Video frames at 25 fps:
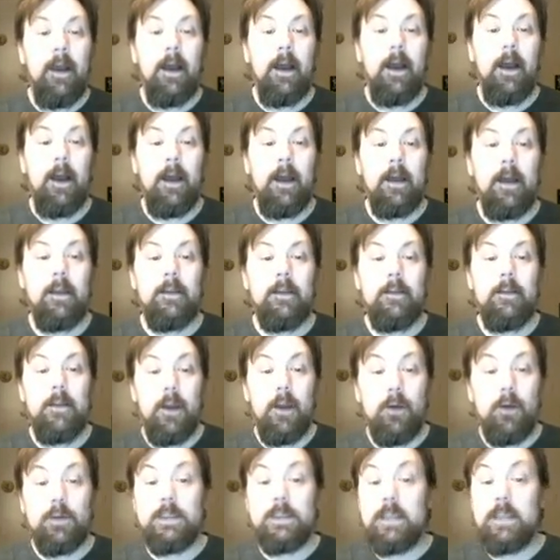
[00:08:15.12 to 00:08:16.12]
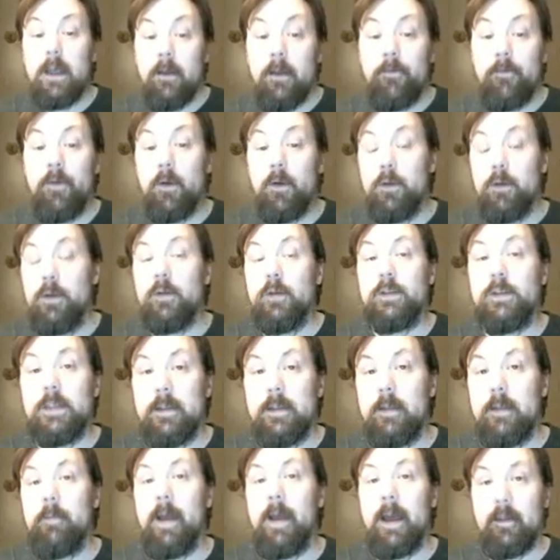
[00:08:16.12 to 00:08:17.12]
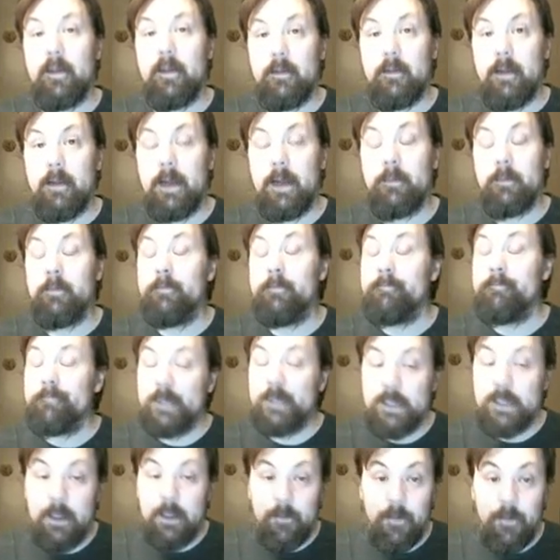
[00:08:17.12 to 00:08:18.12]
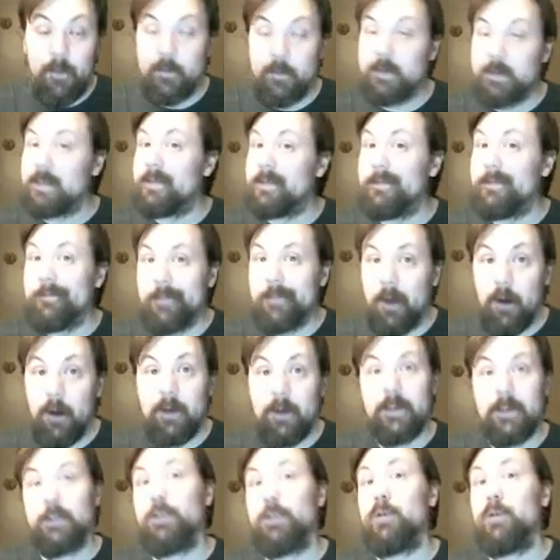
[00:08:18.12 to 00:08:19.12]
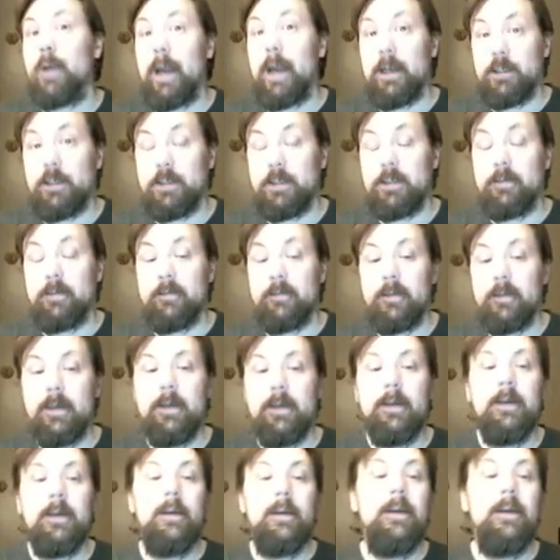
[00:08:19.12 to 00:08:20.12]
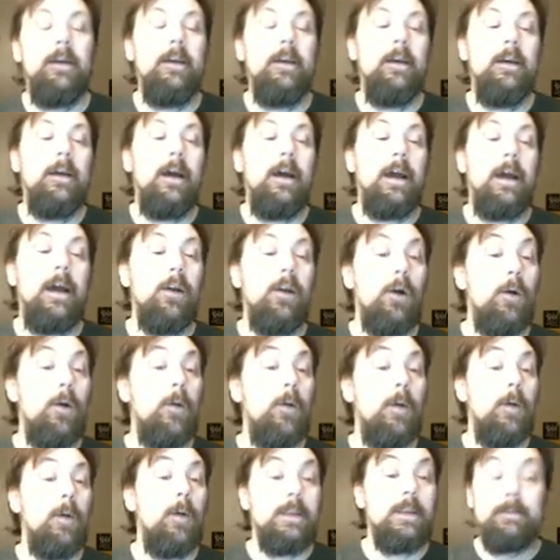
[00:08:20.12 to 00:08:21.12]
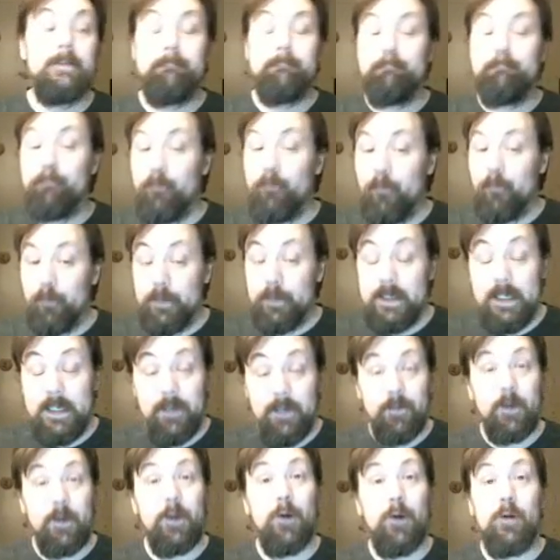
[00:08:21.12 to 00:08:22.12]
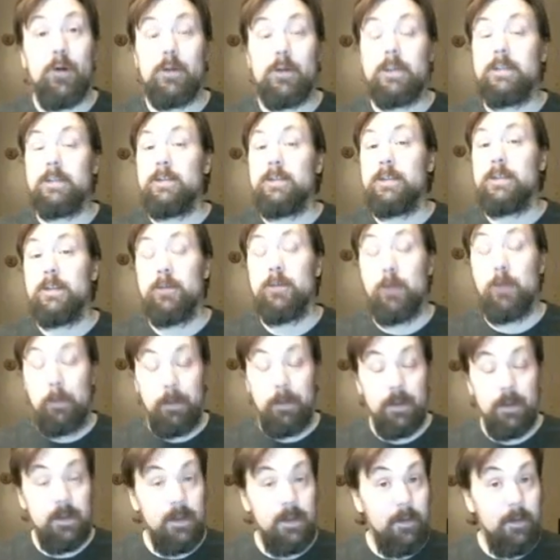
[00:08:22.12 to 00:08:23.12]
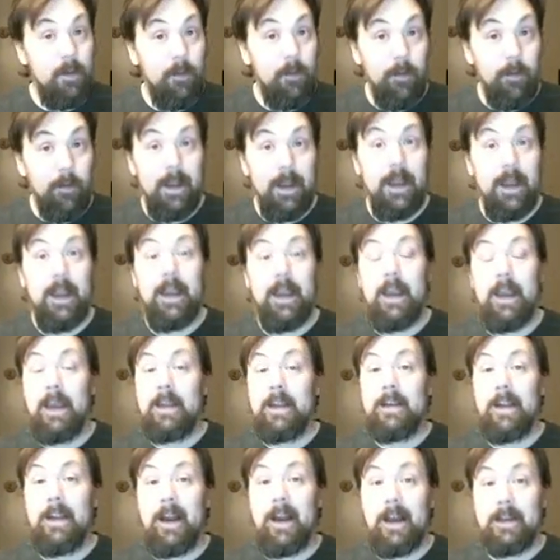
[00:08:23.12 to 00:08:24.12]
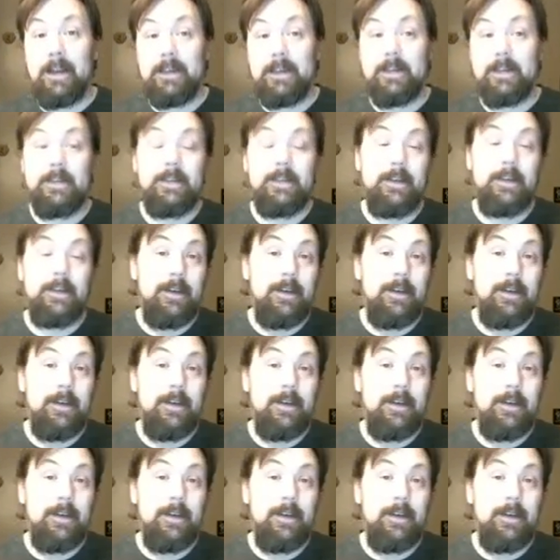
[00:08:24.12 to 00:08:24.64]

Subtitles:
No cell phone use in the math lab. Cell phones are a distraction. I know it's difficult to put them away and not,